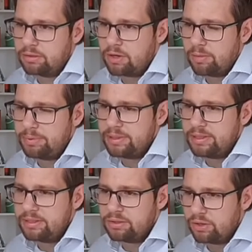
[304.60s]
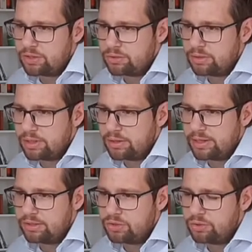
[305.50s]
companies in Austria
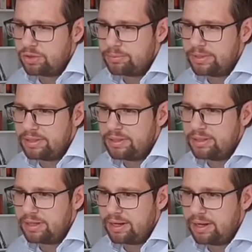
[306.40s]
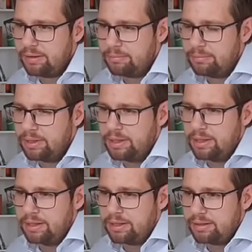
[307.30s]
and Germany
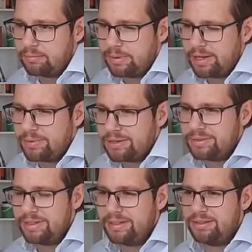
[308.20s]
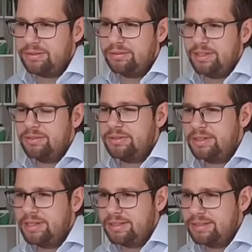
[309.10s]
by Valutec continue
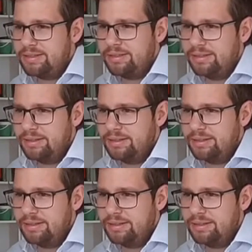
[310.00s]
kilns?